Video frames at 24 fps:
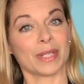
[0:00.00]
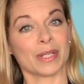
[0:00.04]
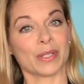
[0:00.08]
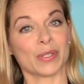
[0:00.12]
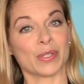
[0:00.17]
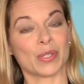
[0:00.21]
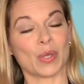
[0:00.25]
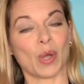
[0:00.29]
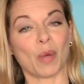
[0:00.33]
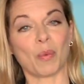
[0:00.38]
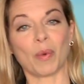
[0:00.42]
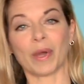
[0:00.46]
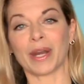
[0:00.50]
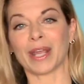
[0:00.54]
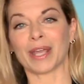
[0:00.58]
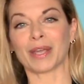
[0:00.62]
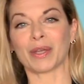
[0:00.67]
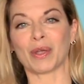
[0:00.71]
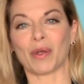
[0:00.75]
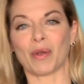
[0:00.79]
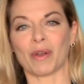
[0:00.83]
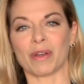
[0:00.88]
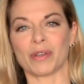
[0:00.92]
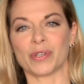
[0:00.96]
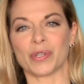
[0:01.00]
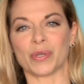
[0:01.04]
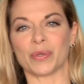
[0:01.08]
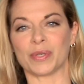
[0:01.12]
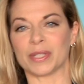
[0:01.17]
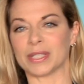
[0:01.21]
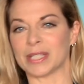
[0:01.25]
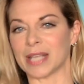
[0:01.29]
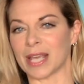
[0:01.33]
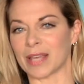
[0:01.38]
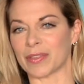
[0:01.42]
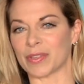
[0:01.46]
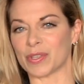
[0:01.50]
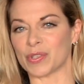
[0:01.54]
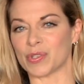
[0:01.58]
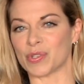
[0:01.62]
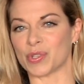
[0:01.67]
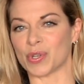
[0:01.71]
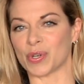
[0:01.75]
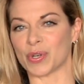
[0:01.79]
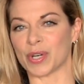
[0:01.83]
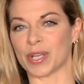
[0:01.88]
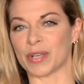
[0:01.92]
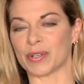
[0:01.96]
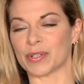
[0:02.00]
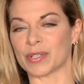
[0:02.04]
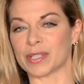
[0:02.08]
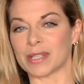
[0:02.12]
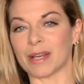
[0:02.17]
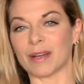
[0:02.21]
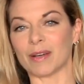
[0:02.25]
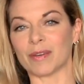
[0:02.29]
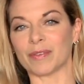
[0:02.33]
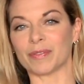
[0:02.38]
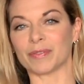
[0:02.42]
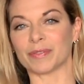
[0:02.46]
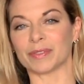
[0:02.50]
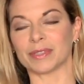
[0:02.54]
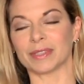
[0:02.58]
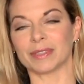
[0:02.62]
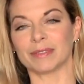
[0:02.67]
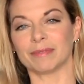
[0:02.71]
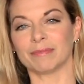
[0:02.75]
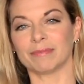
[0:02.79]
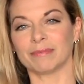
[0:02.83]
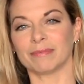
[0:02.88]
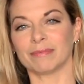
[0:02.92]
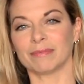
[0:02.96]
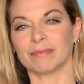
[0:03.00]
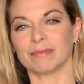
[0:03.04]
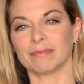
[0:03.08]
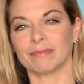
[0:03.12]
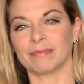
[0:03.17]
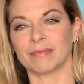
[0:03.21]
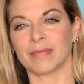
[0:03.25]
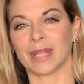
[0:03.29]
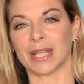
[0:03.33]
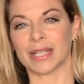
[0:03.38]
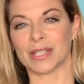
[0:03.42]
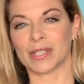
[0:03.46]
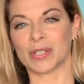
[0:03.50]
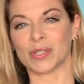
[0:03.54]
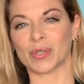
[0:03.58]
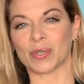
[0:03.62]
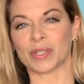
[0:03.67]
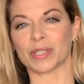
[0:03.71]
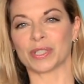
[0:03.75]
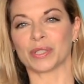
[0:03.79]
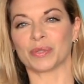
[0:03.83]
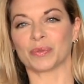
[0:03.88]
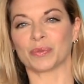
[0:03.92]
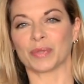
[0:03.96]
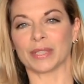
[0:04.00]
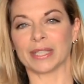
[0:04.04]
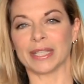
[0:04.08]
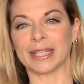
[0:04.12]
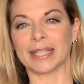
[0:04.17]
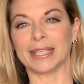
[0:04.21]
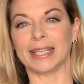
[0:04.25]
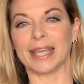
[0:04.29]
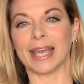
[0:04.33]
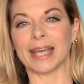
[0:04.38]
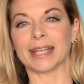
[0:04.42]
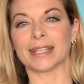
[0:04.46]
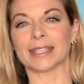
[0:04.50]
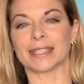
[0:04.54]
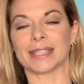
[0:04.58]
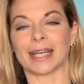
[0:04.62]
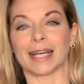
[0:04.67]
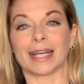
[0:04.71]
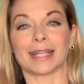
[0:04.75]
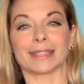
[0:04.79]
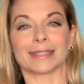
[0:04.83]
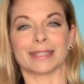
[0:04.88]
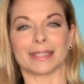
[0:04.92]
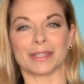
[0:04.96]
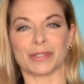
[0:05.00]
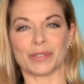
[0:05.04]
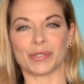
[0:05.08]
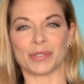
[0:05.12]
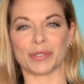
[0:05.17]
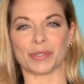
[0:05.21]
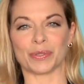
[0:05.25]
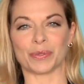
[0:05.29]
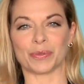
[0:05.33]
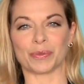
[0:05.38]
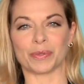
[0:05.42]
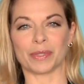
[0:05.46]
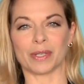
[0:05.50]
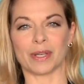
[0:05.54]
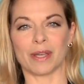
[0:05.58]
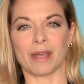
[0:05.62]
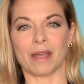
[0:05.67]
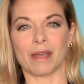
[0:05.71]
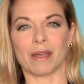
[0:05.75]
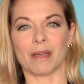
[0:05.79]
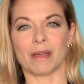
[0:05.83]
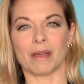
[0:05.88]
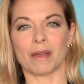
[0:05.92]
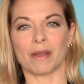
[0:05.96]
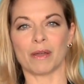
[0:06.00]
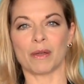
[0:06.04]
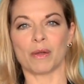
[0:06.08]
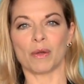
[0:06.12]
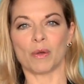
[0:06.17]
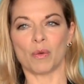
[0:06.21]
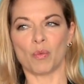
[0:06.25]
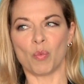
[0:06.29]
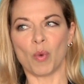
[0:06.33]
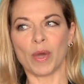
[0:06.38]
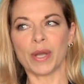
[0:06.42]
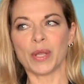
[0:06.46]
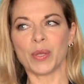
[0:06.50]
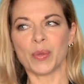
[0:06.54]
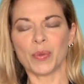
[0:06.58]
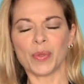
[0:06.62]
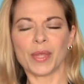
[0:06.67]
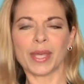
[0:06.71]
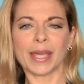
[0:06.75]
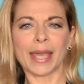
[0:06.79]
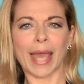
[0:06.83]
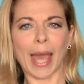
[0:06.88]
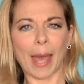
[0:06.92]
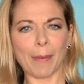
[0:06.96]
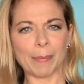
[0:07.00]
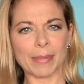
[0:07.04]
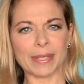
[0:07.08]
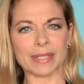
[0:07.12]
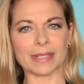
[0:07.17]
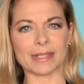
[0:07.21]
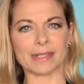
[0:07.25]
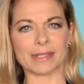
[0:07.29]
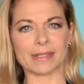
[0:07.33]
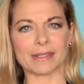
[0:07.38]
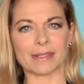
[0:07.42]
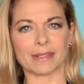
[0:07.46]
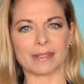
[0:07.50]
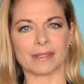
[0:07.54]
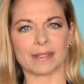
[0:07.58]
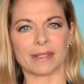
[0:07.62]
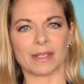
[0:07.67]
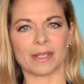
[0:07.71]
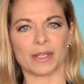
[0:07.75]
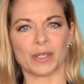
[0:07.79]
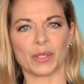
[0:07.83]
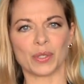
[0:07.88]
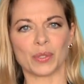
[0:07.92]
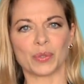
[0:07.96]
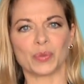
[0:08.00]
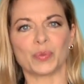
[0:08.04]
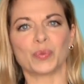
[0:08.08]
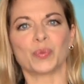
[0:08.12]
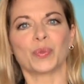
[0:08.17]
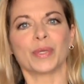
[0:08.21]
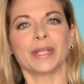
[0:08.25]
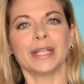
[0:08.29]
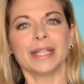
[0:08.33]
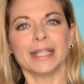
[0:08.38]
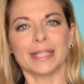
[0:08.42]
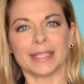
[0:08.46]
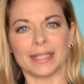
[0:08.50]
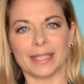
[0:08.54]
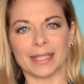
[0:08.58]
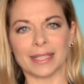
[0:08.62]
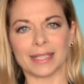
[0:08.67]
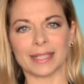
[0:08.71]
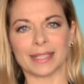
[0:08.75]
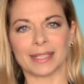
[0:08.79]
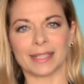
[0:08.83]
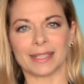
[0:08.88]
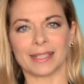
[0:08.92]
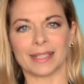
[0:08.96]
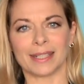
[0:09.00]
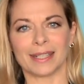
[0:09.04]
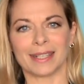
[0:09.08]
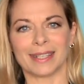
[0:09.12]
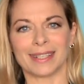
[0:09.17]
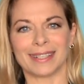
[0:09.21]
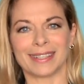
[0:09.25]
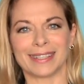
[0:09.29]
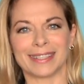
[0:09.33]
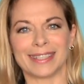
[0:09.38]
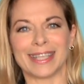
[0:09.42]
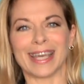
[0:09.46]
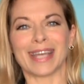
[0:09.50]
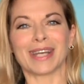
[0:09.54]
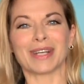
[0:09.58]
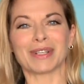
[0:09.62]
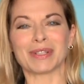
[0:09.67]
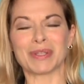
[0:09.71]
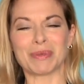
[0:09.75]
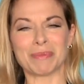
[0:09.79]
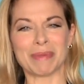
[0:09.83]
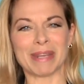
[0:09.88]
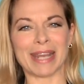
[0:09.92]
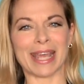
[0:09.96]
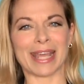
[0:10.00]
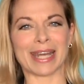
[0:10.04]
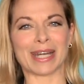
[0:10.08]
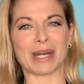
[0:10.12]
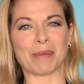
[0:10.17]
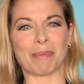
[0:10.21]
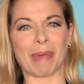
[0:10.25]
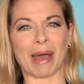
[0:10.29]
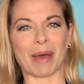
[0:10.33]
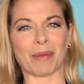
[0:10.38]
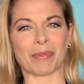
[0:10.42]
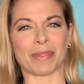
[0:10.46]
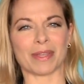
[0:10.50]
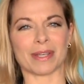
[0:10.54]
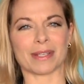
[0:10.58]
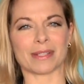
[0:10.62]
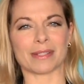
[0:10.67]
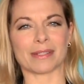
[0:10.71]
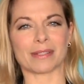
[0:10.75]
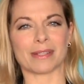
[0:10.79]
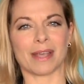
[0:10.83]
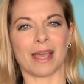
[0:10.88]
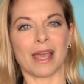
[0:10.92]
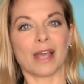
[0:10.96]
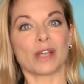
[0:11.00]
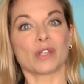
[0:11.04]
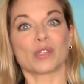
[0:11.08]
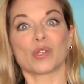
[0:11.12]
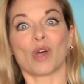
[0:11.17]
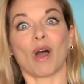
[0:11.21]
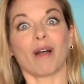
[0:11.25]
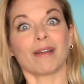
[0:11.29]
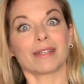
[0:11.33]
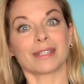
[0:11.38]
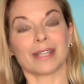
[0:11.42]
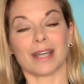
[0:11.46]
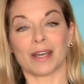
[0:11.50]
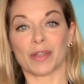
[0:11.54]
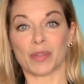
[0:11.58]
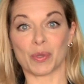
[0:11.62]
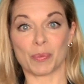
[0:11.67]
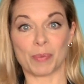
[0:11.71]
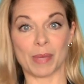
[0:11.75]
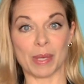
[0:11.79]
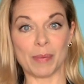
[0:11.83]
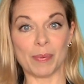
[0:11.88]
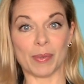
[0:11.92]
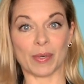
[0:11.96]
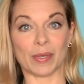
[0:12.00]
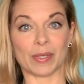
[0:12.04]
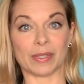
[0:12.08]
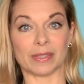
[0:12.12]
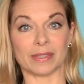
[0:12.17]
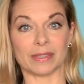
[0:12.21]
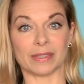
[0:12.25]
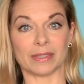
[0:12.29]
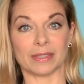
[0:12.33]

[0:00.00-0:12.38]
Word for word: So I want to encourage you to take this journey yourself and start to really get dialed into what you think happens. Read, get illuminated about this, talk to other people.